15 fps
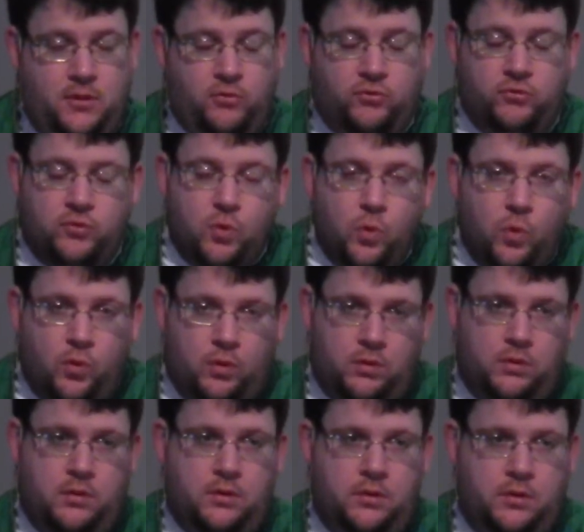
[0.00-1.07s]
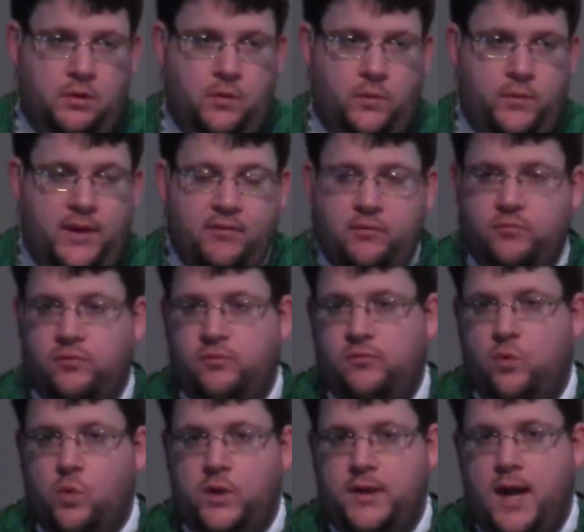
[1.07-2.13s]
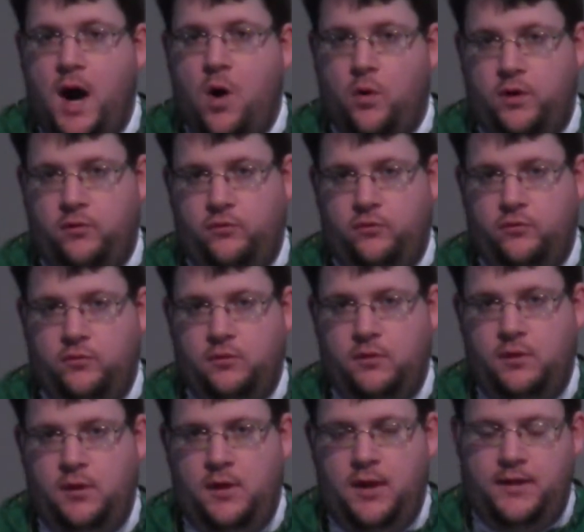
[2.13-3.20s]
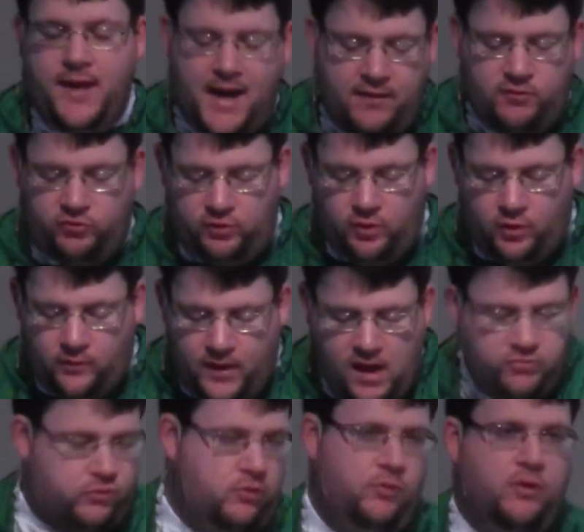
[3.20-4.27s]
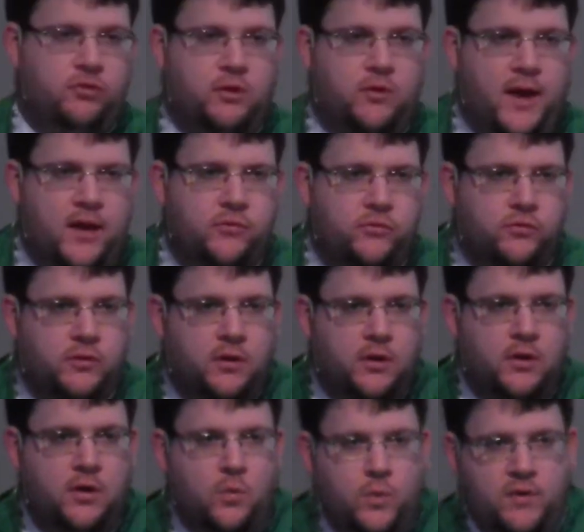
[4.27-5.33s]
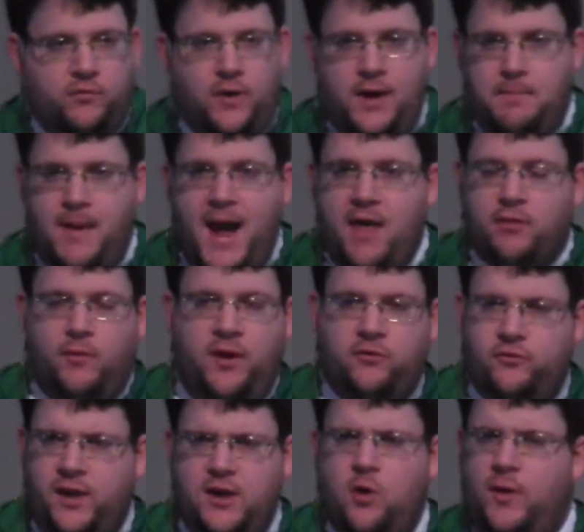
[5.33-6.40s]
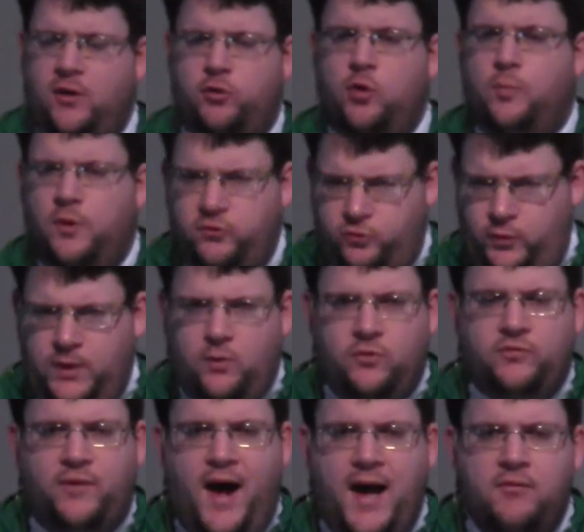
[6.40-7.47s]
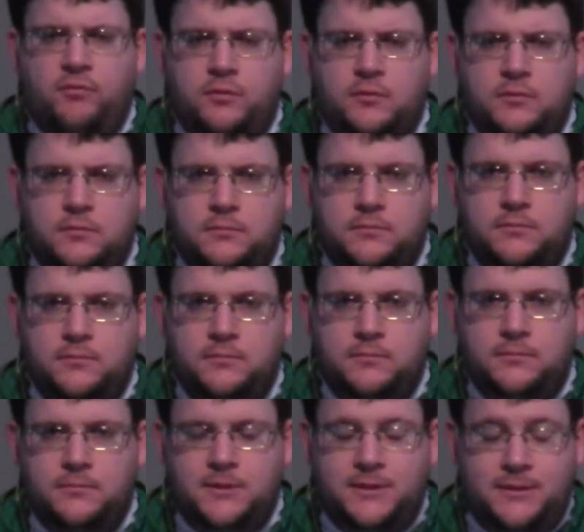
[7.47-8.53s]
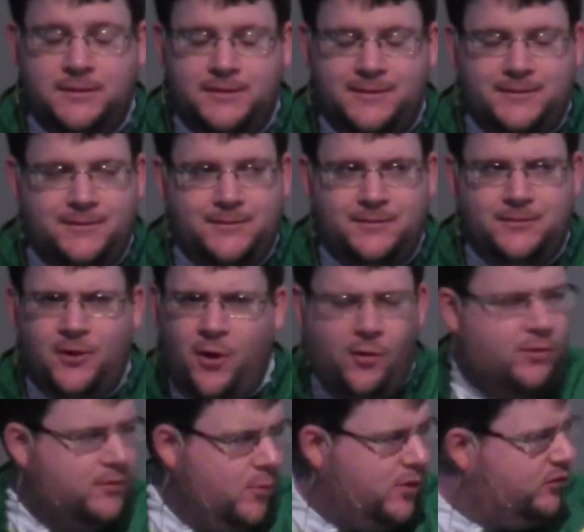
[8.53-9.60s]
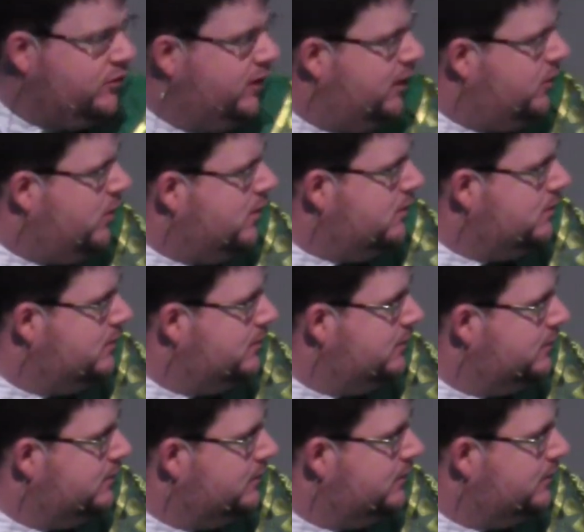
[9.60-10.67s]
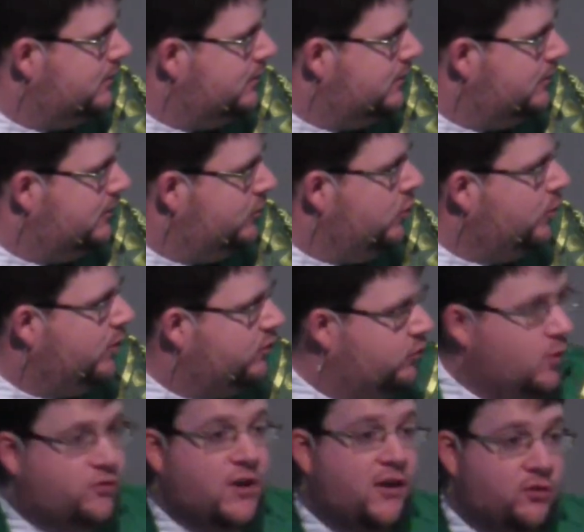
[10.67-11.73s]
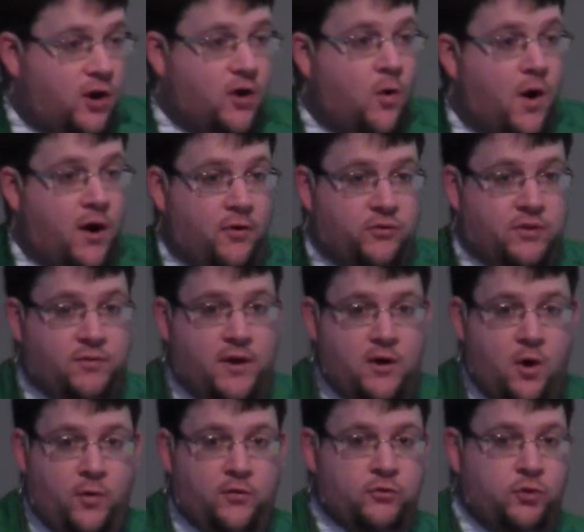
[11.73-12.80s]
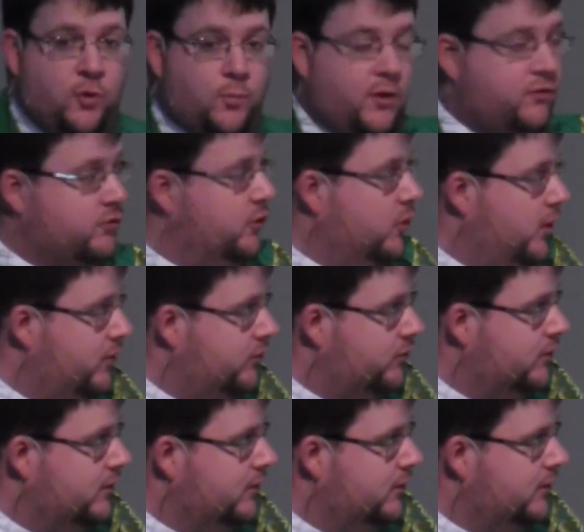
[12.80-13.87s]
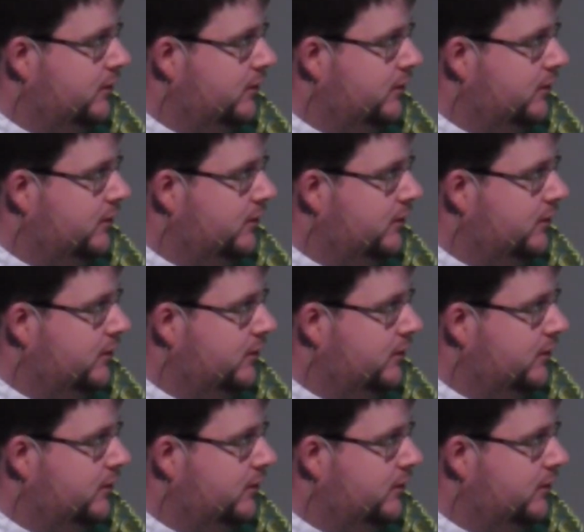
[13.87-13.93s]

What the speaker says: Our school, we have them for 40 hours. And not every single class is a religion class. We have great math classes. They know that 2 plus 2 equals 5. No? What does it equal? 2 plus 2, let's ask our choir. Let's see if they know this. 2 plus 2 is,